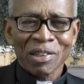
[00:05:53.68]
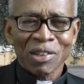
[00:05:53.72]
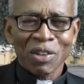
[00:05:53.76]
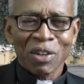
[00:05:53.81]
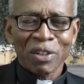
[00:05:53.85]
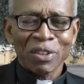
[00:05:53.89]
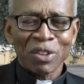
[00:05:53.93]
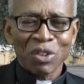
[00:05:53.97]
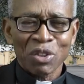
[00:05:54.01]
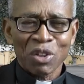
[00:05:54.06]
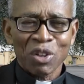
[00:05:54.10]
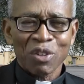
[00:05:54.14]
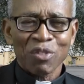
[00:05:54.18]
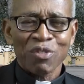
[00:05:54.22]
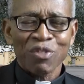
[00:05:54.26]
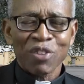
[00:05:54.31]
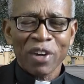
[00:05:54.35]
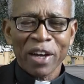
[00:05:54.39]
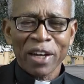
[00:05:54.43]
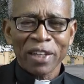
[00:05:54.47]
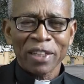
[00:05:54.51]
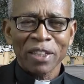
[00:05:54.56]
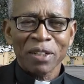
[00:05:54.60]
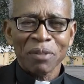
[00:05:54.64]
continued
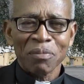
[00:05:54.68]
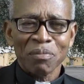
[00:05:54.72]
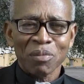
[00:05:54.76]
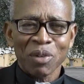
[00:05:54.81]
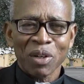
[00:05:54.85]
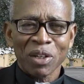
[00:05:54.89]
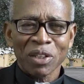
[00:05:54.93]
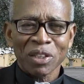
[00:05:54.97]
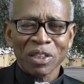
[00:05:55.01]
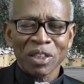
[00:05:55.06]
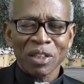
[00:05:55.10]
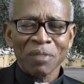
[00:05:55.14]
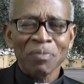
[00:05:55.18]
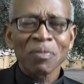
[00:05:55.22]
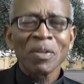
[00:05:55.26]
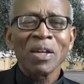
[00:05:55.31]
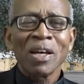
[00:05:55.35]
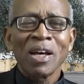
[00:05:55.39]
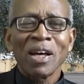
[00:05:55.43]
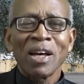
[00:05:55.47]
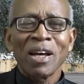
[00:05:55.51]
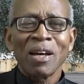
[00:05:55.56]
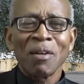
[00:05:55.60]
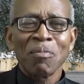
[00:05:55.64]
fighting, but
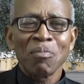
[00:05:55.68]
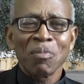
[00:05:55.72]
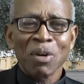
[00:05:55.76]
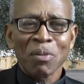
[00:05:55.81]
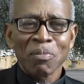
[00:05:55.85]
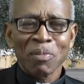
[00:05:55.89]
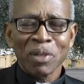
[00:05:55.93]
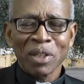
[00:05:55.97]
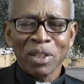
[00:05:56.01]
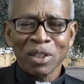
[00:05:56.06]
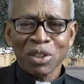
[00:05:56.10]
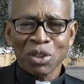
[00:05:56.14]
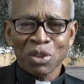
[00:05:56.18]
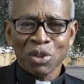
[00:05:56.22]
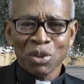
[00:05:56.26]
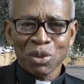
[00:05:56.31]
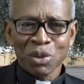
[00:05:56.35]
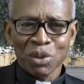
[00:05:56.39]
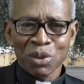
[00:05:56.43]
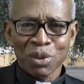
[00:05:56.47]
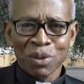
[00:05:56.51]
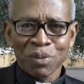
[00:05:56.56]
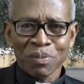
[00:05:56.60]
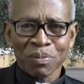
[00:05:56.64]
a moment
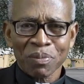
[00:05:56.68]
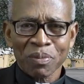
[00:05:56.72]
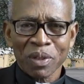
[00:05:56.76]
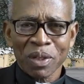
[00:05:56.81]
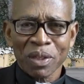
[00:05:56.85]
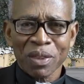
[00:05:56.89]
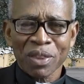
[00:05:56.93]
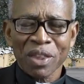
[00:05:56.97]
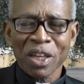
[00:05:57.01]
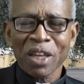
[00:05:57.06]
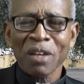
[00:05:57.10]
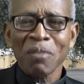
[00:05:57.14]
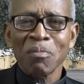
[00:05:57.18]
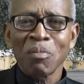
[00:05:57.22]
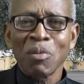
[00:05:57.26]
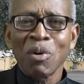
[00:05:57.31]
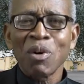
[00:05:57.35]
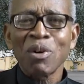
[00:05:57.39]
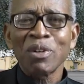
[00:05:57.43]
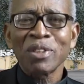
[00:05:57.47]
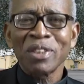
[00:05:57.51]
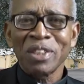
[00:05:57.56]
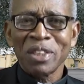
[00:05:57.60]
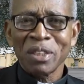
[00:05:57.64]
to think
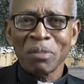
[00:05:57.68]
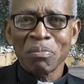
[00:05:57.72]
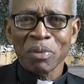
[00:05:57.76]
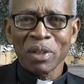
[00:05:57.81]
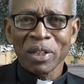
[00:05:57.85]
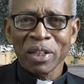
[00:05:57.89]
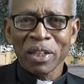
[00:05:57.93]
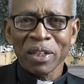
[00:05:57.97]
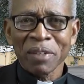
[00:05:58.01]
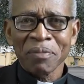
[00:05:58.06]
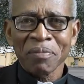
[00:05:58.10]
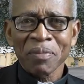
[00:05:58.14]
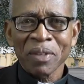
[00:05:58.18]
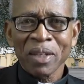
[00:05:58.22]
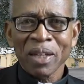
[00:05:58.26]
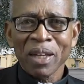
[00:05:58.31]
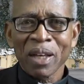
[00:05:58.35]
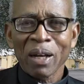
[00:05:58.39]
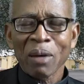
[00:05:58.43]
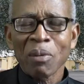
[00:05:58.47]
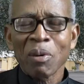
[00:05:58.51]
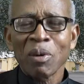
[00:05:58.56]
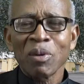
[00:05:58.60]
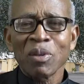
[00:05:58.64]
more deeply
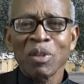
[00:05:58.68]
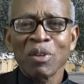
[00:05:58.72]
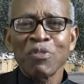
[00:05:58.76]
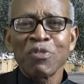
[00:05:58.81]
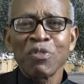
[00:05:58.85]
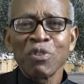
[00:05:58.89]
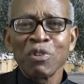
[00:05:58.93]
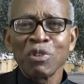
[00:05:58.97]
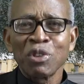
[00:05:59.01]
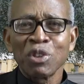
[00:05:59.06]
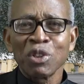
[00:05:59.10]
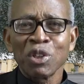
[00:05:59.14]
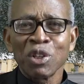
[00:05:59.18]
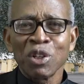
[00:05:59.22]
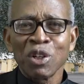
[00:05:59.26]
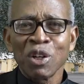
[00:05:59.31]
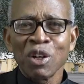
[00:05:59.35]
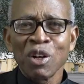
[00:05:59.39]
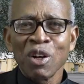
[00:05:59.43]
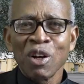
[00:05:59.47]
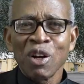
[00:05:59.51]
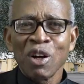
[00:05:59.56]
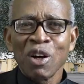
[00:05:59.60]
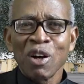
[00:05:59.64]
about the future
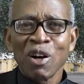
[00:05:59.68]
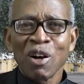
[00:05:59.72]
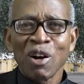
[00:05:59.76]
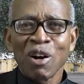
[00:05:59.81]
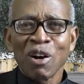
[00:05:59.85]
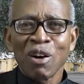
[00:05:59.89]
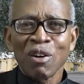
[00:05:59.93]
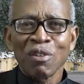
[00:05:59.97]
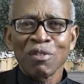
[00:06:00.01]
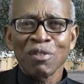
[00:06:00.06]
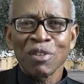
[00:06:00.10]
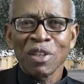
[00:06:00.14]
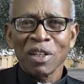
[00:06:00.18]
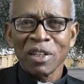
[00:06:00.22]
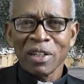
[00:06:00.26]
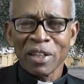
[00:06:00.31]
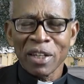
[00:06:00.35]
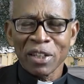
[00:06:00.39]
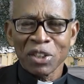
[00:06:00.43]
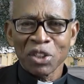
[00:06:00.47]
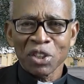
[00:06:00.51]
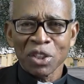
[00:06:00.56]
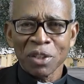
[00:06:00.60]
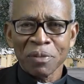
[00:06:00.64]
of the
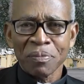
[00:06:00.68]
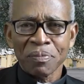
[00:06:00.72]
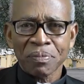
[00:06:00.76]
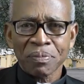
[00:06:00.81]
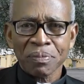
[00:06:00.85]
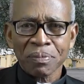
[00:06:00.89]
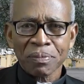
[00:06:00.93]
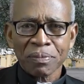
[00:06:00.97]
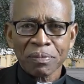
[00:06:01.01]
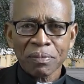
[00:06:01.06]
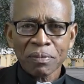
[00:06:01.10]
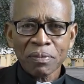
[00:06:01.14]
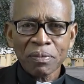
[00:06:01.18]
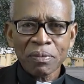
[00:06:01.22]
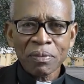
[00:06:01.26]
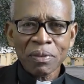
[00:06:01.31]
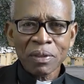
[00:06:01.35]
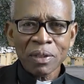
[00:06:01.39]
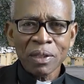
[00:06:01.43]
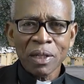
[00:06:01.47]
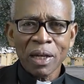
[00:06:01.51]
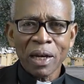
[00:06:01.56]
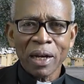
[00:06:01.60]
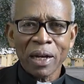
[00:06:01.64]
nation.
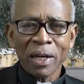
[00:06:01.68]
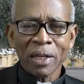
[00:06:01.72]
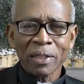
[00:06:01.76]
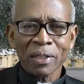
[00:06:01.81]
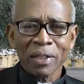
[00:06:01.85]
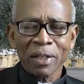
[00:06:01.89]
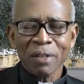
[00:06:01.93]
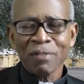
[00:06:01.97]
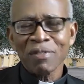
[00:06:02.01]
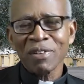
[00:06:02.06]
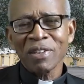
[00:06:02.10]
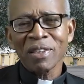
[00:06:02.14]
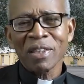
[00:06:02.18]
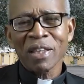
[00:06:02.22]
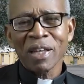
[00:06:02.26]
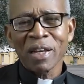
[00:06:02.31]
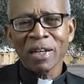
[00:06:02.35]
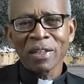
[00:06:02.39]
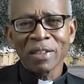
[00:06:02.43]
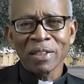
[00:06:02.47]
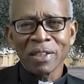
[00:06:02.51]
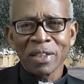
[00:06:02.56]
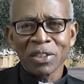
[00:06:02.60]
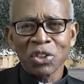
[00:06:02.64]
And given
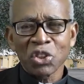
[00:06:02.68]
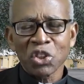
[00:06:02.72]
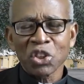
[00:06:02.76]
that the